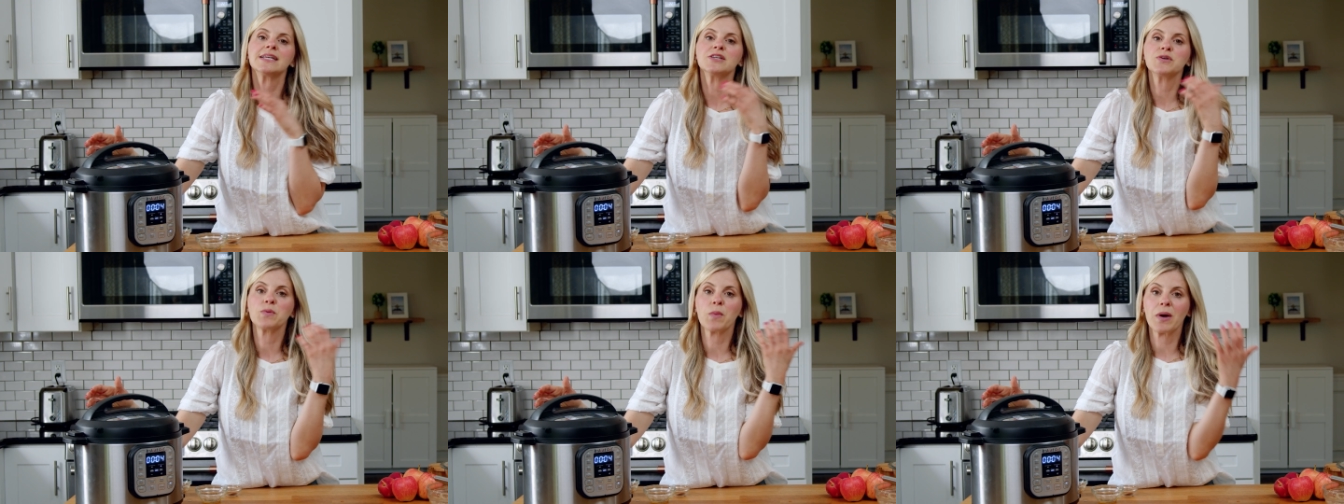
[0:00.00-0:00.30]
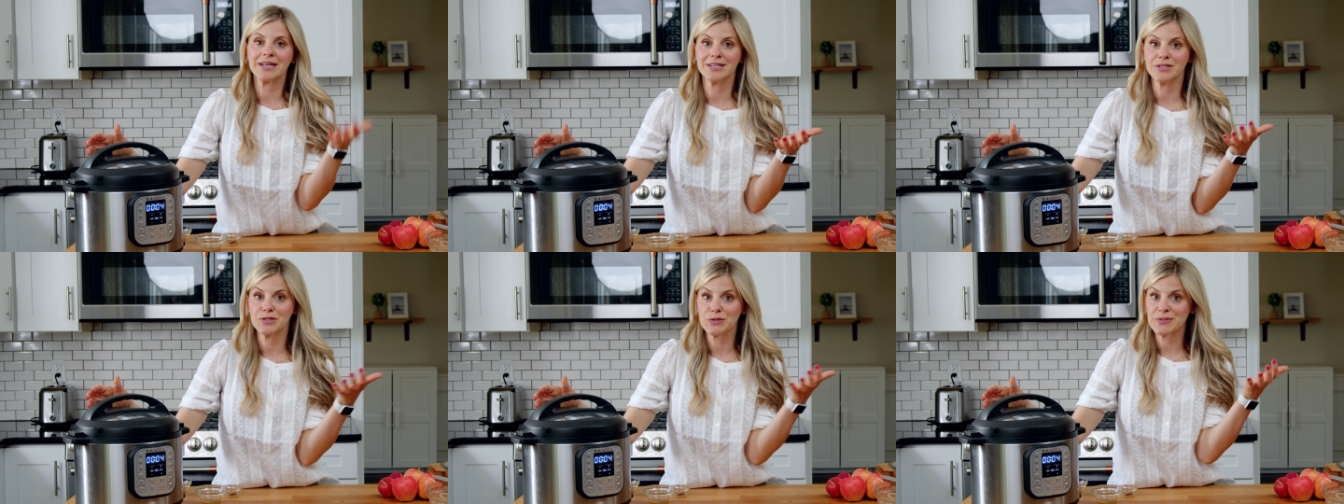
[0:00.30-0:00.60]
you
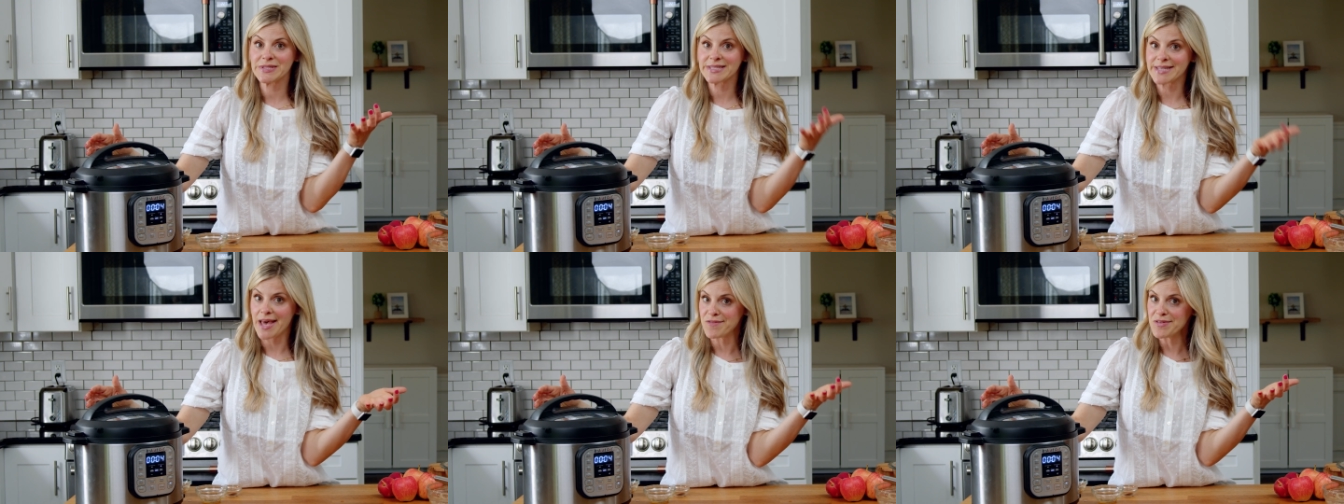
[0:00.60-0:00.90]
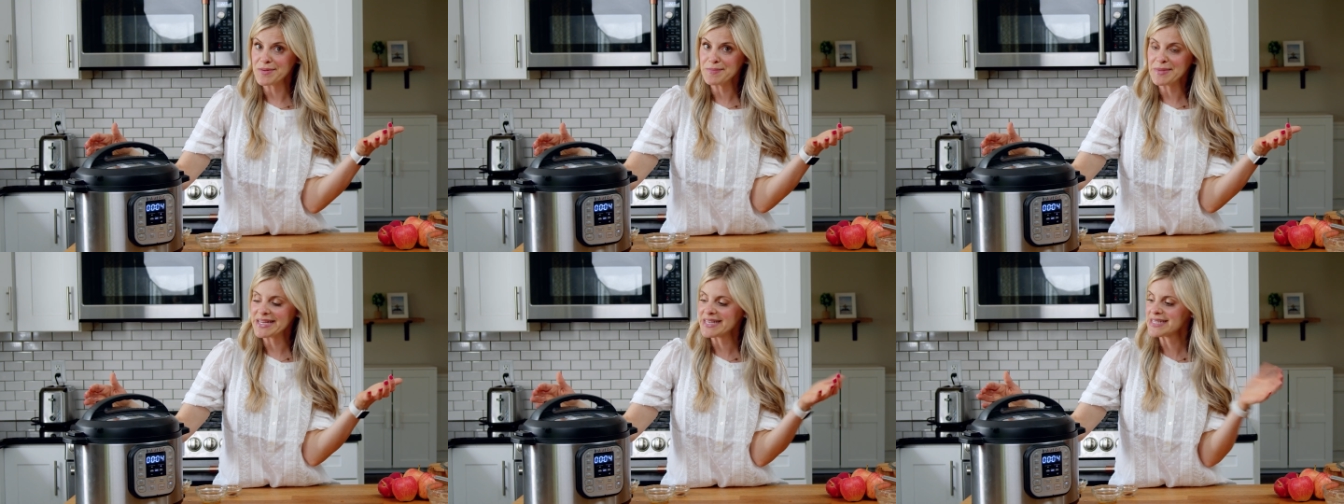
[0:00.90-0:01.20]
want to do
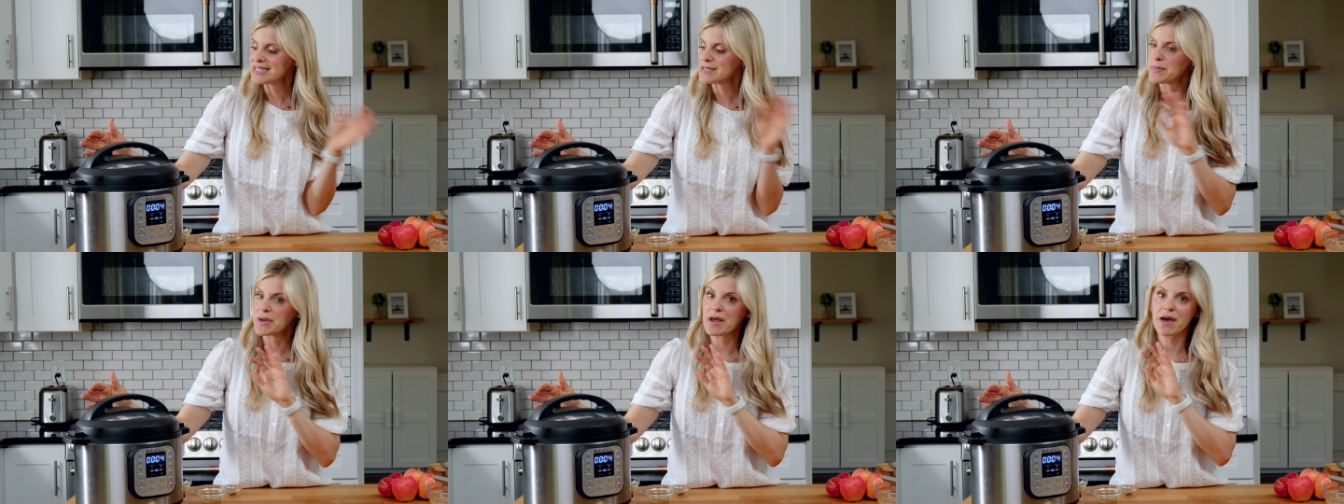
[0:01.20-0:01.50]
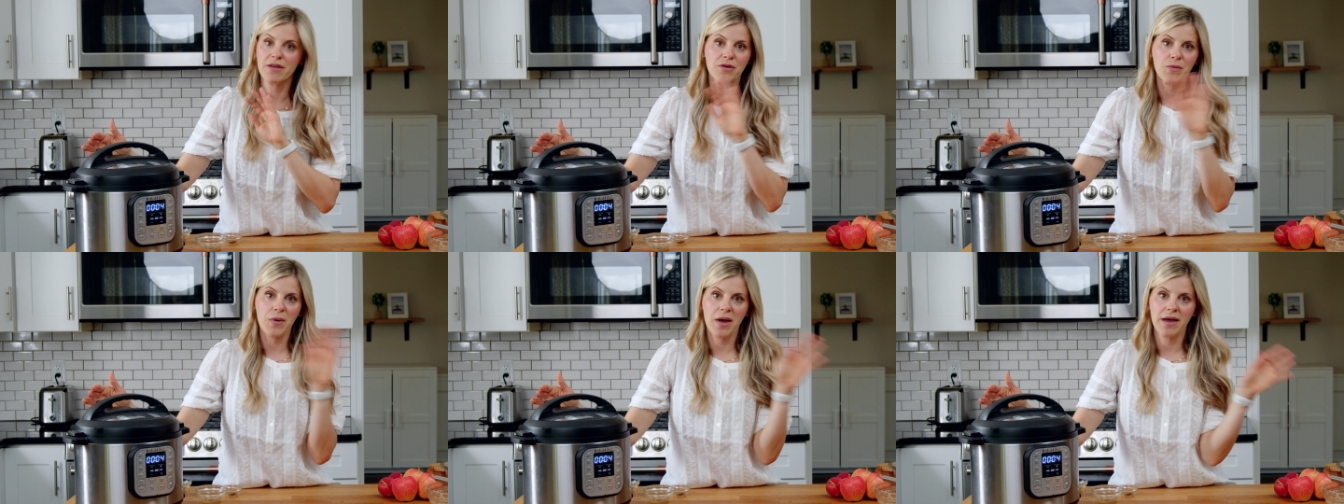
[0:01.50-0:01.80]
7 minutes, but
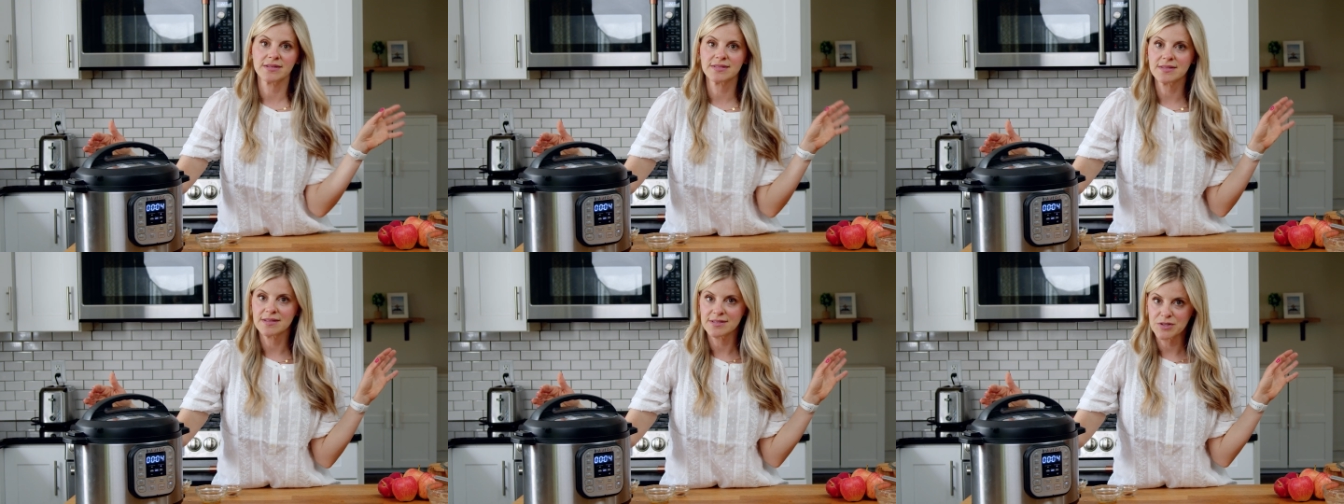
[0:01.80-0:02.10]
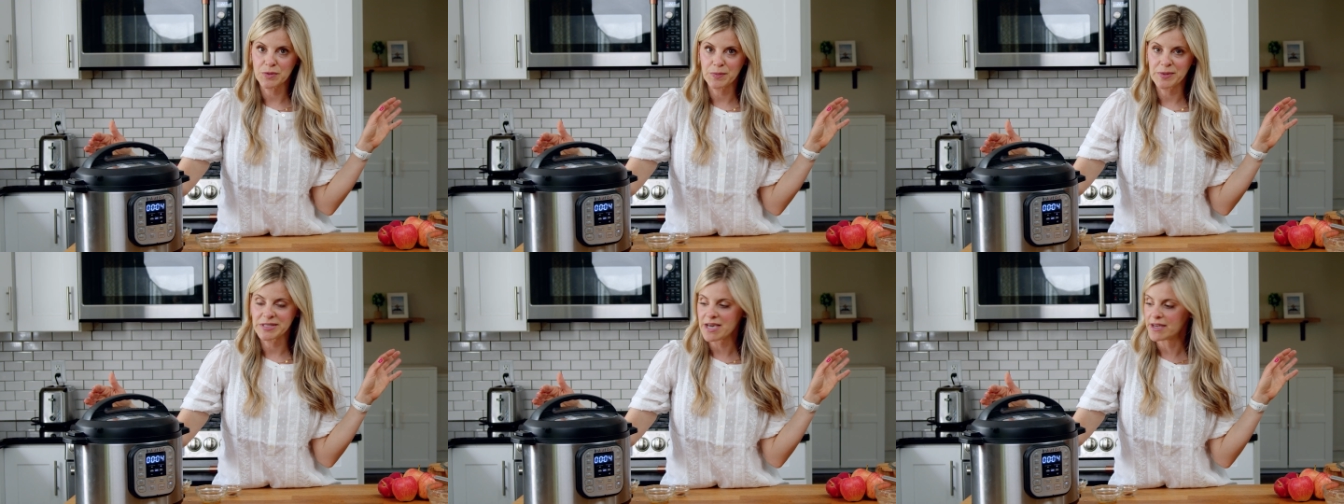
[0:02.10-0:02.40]
otherwise this
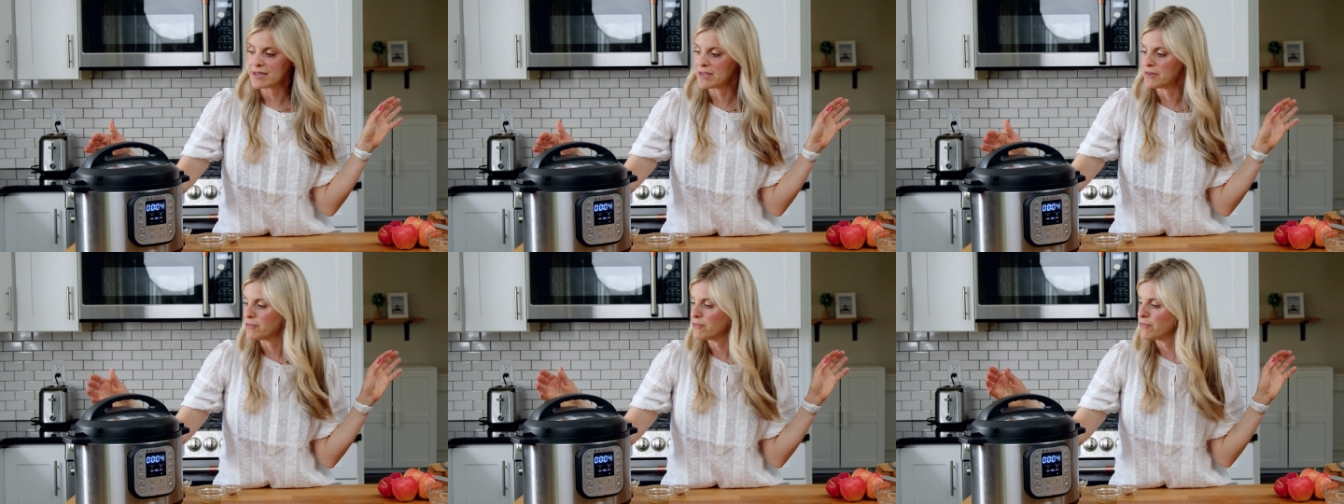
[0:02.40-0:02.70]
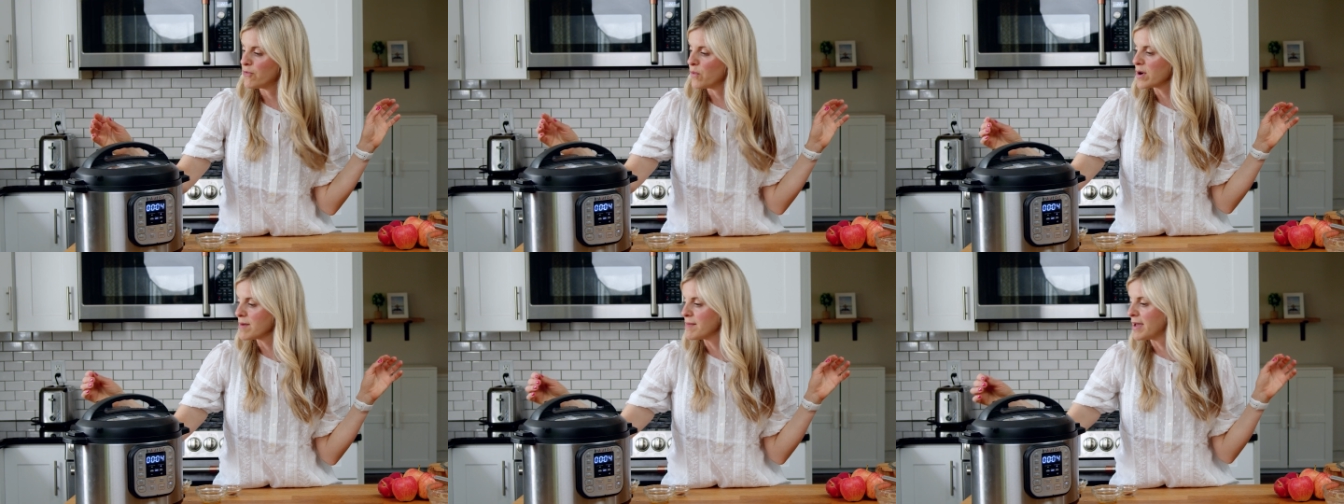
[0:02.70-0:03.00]
will be done in 4